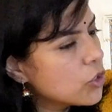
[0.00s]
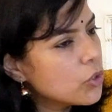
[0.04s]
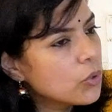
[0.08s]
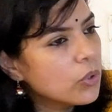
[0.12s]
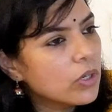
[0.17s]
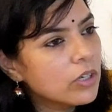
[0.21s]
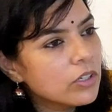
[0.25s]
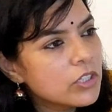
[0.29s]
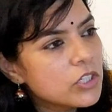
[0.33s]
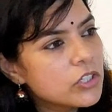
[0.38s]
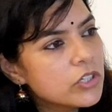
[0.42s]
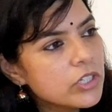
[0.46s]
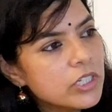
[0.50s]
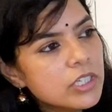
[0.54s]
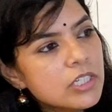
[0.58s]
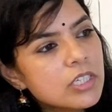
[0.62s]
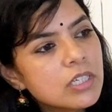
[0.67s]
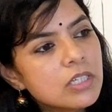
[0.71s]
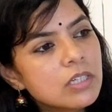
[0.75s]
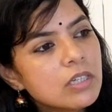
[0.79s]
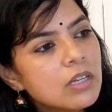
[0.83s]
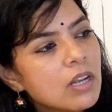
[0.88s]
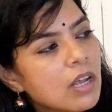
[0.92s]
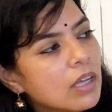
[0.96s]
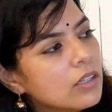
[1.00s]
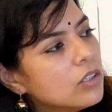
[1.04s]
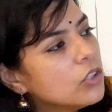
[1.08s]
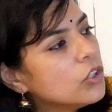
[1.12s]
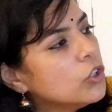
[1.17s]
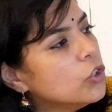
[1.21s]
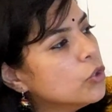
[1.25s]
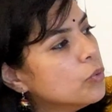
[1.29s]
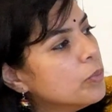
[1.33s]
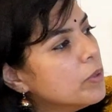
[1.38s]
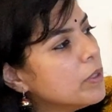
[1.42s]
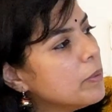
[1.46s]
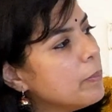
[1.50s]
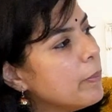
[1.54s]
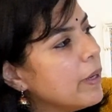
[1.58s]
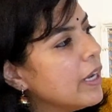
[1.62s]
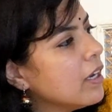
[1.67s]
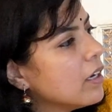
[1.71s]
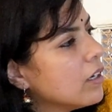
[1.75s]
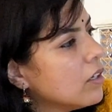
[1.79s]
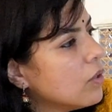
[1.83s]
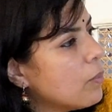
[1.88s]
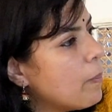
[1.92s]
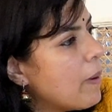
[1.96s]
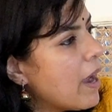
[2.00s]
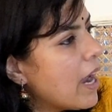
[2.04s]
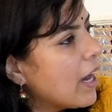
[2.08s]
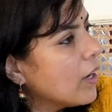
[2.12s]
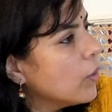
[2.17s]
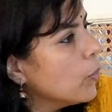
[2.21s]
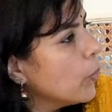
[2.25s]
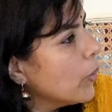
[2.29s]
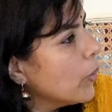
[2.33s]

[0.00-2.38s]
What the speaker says: you are treating another human being in a bad